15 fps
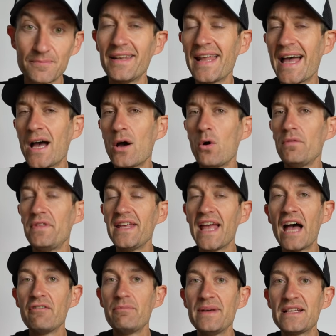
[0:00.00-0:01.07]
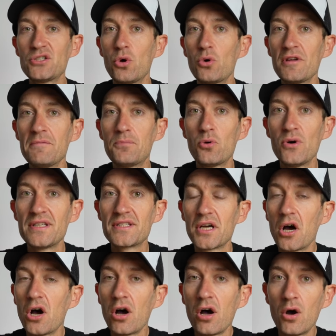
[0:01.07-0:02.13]
Now, the other big talking point
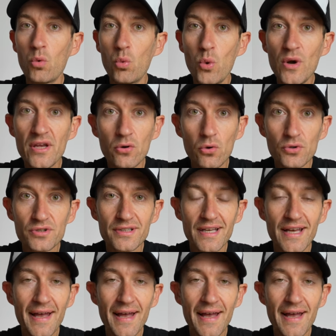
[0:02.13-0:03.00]
are wheels,